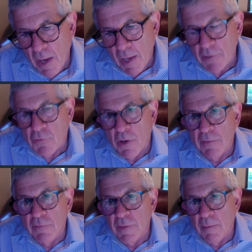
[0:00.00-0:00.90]
I
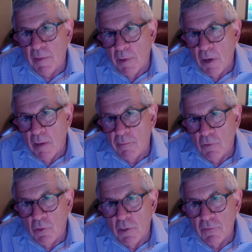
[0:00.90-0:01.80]
train some of the bomb
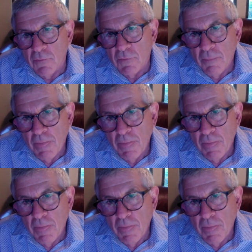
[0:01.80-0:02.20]
dogs.